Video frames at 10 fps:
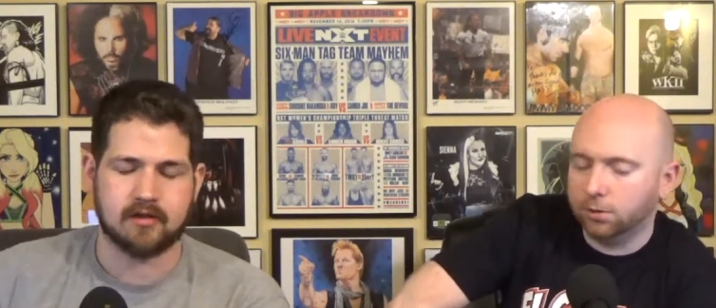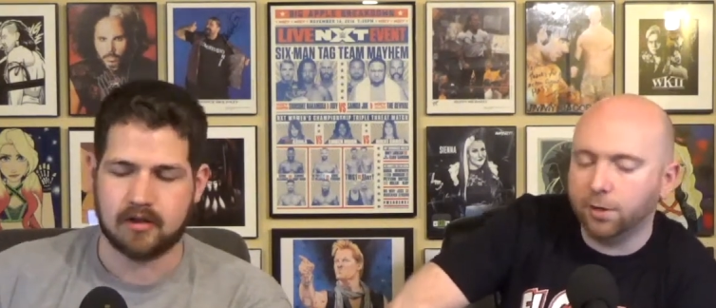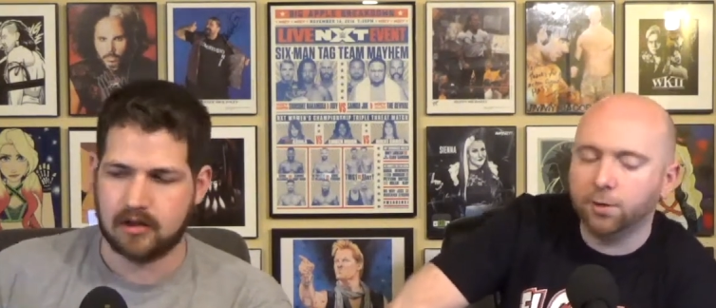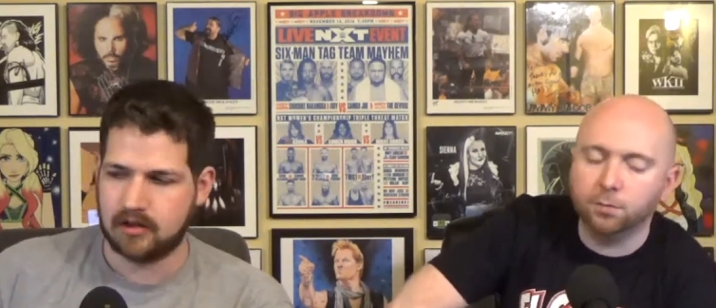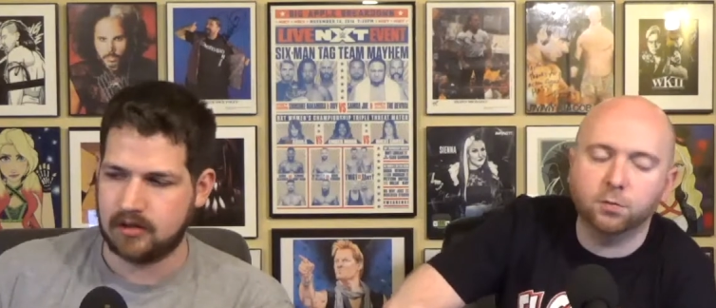
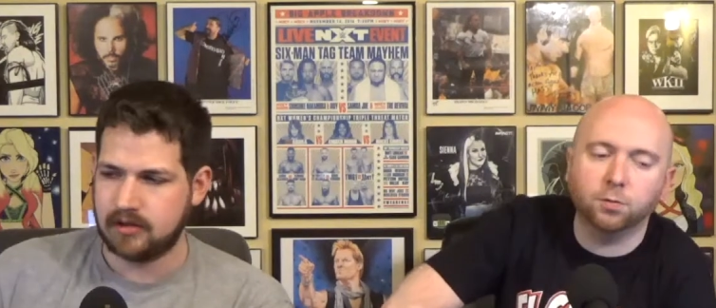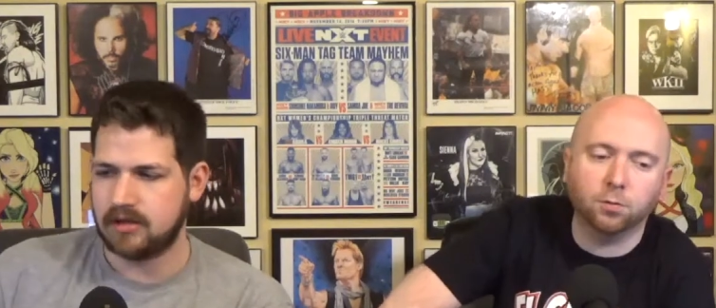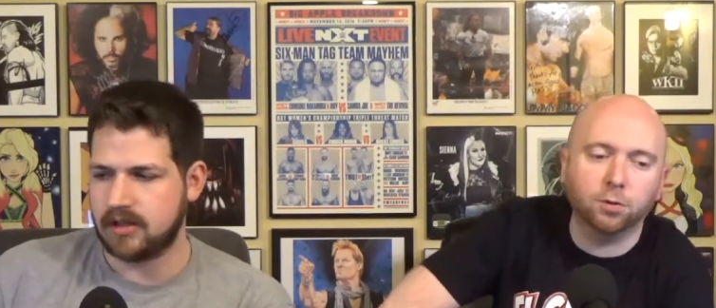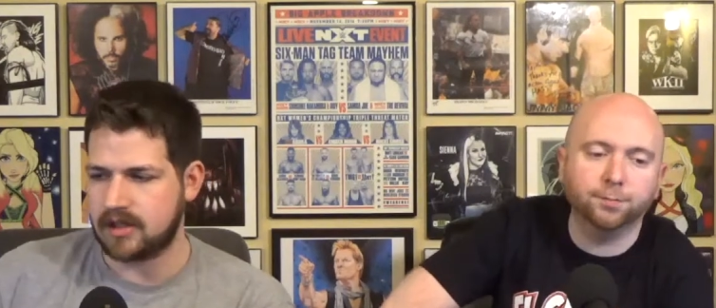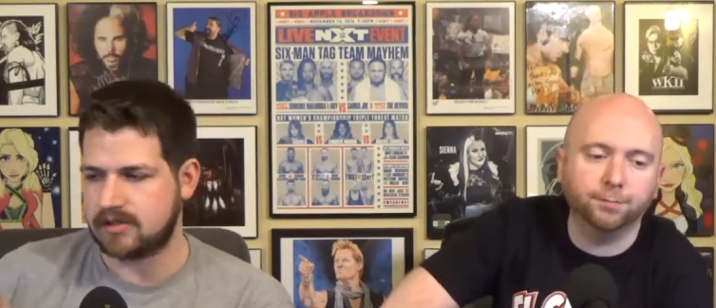Speaker 1: send them to
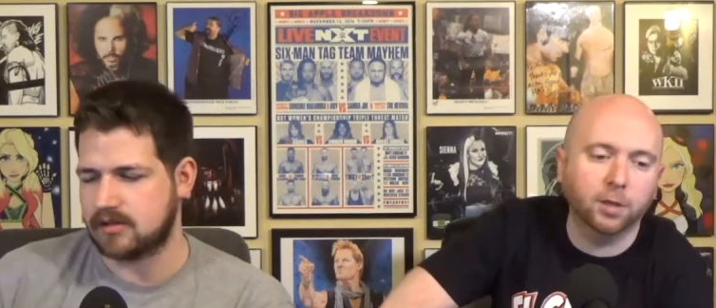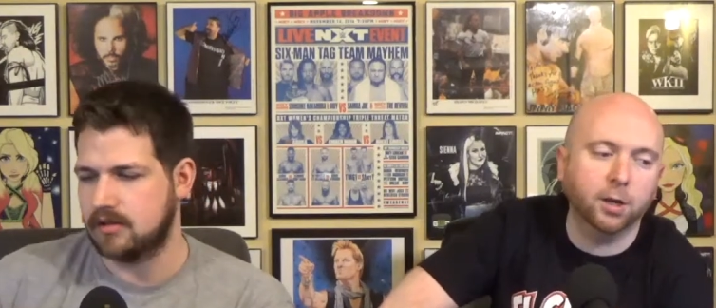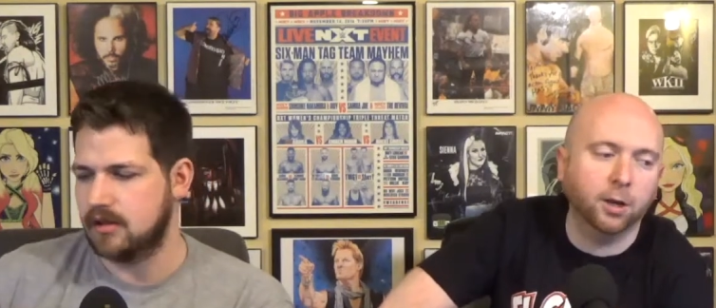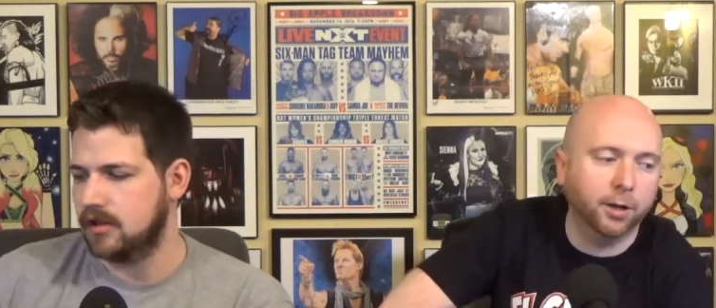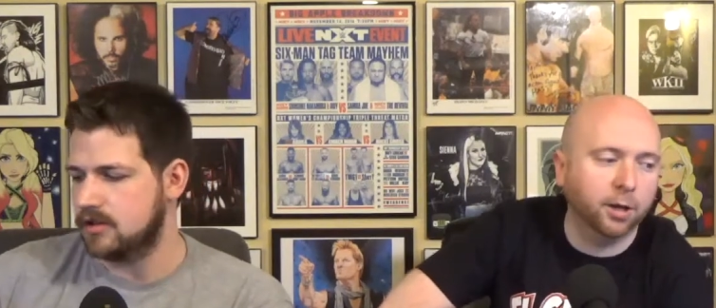Raw. Yes.
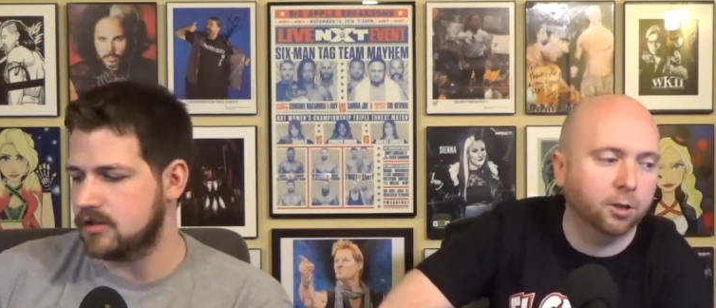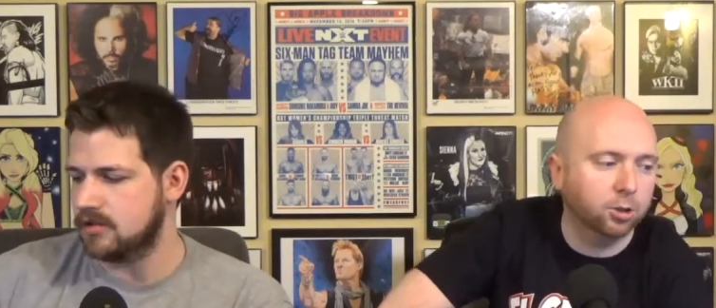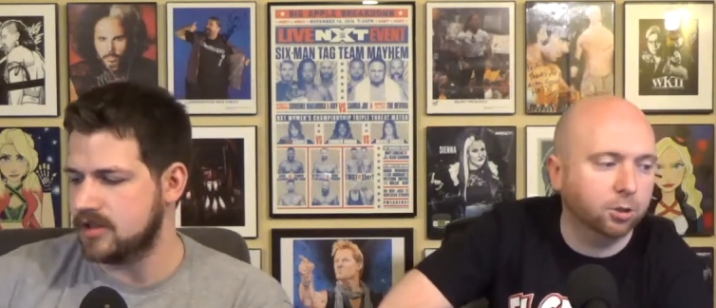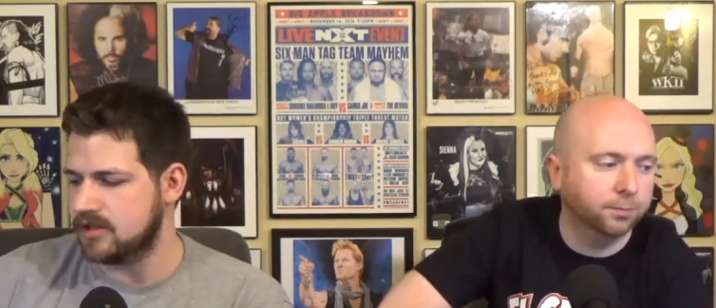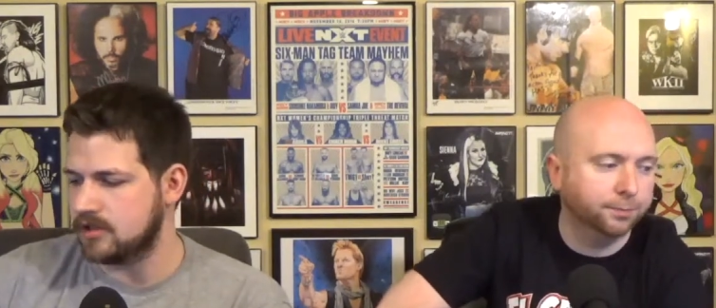Yeah, I got.
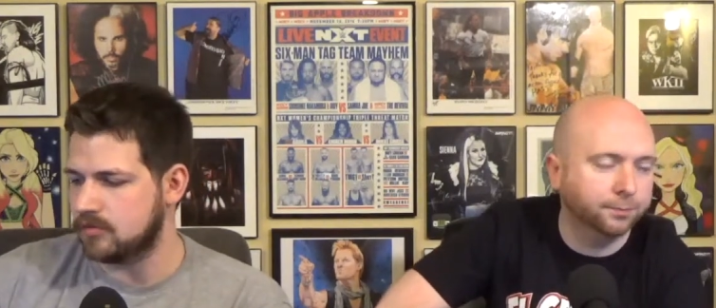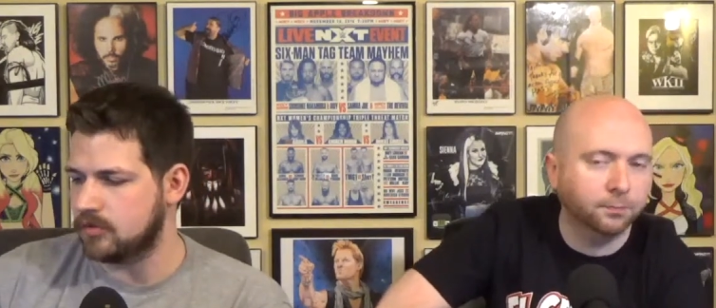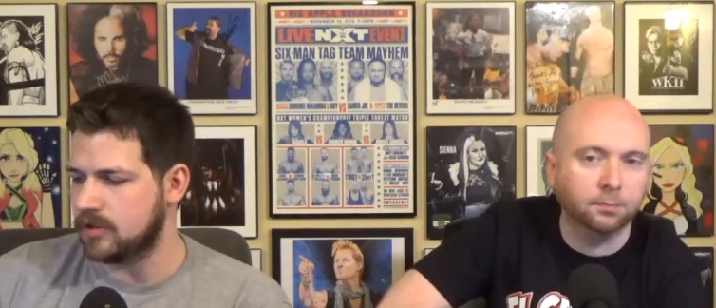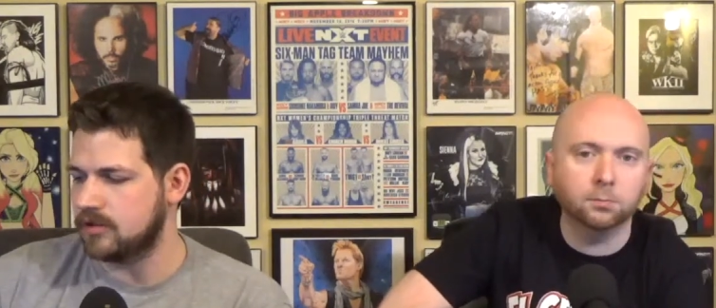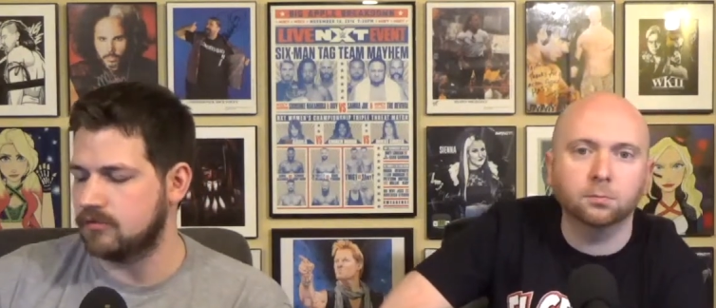So you. this is
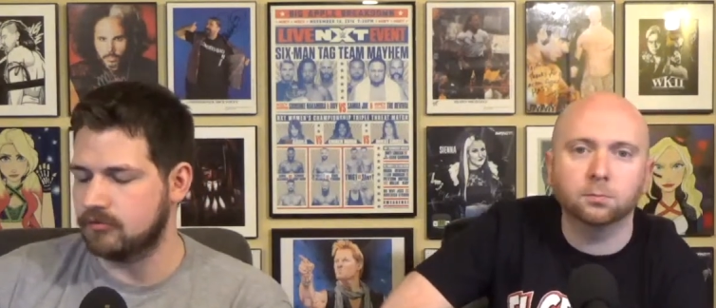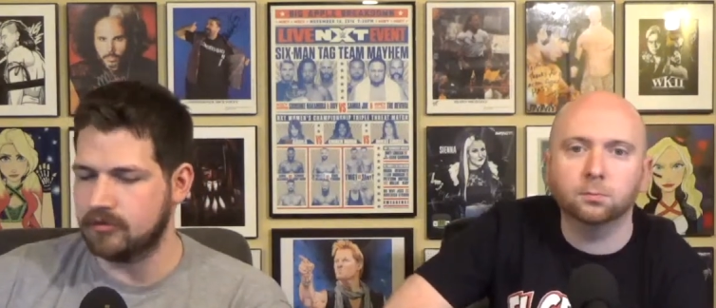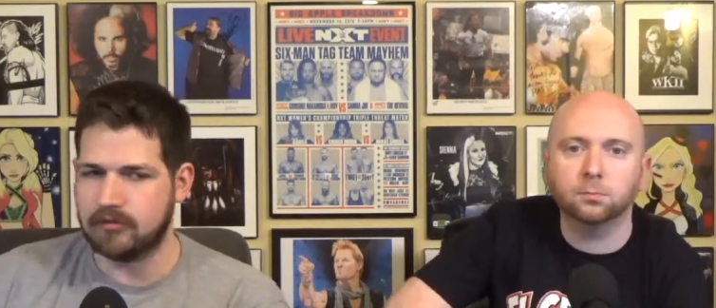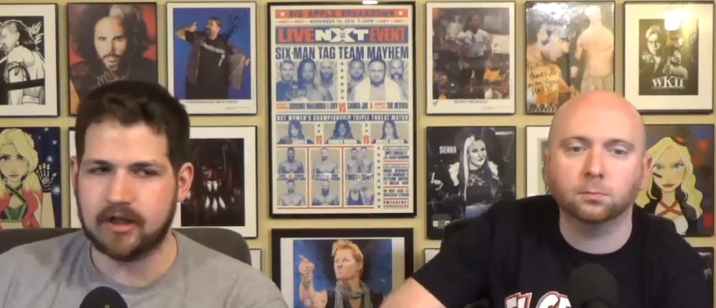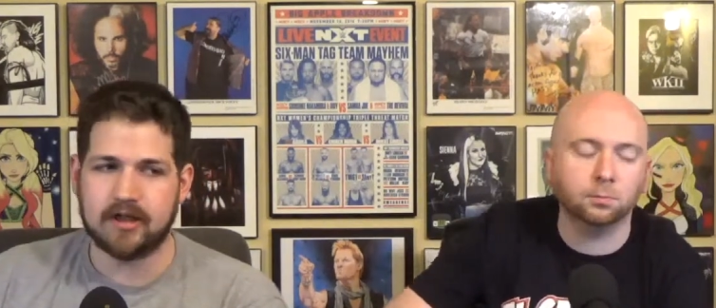what
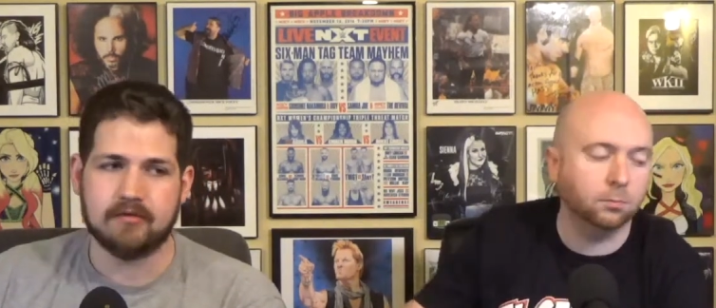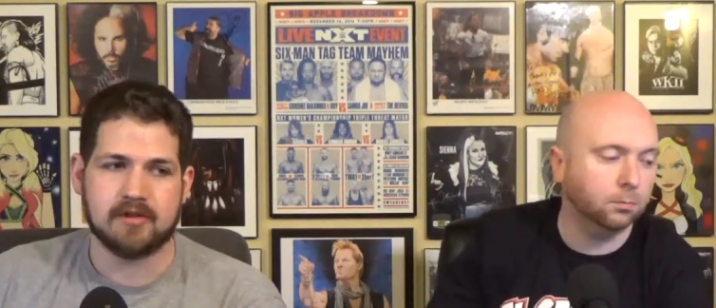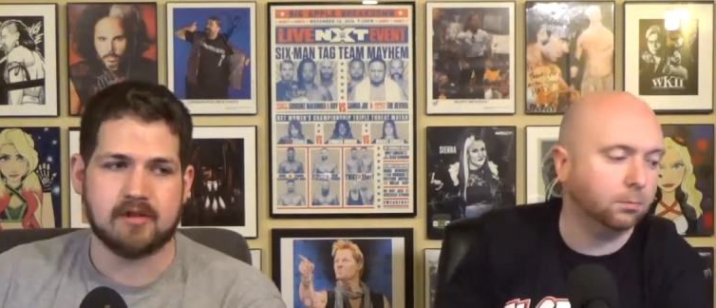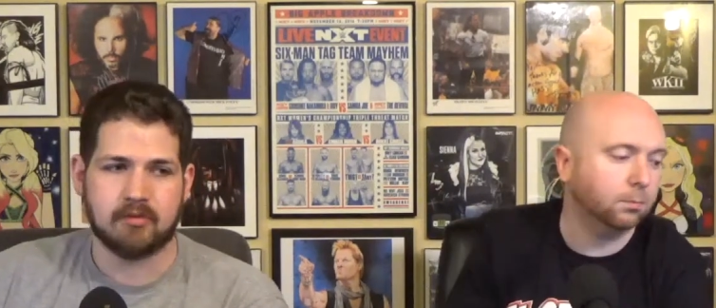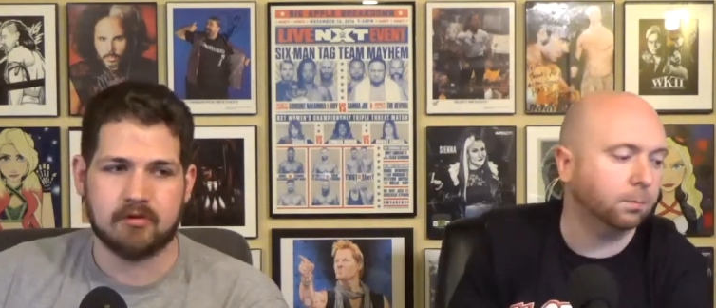Randy
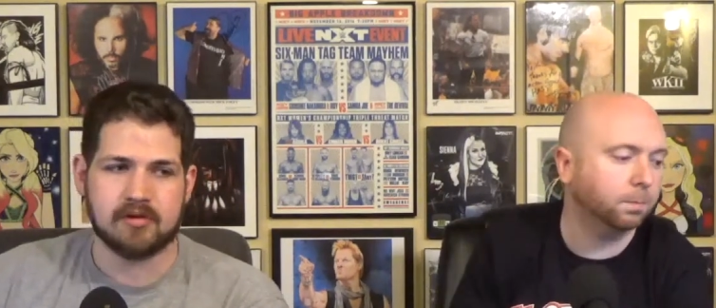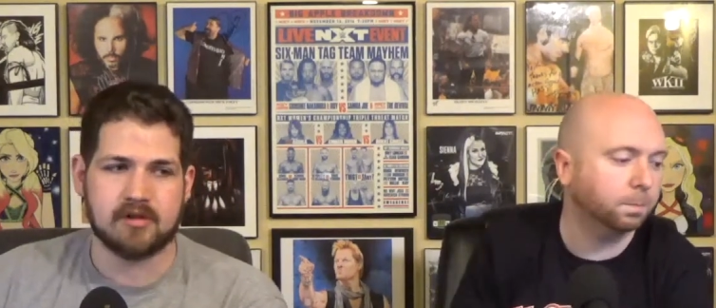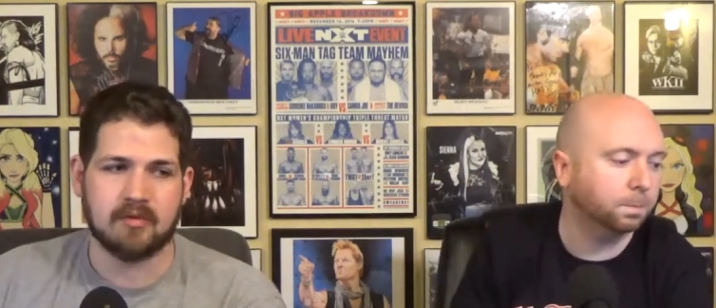was supposed